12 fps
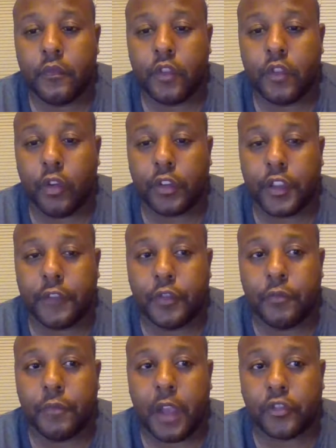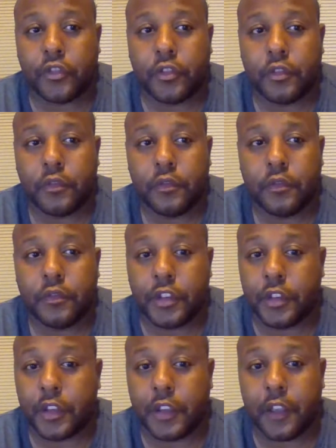give too much to
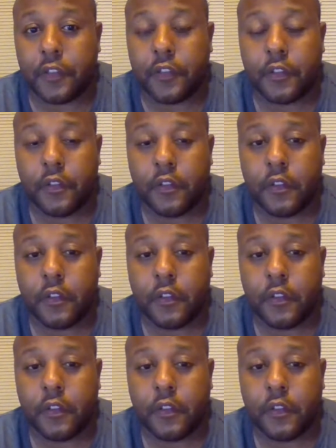your kids.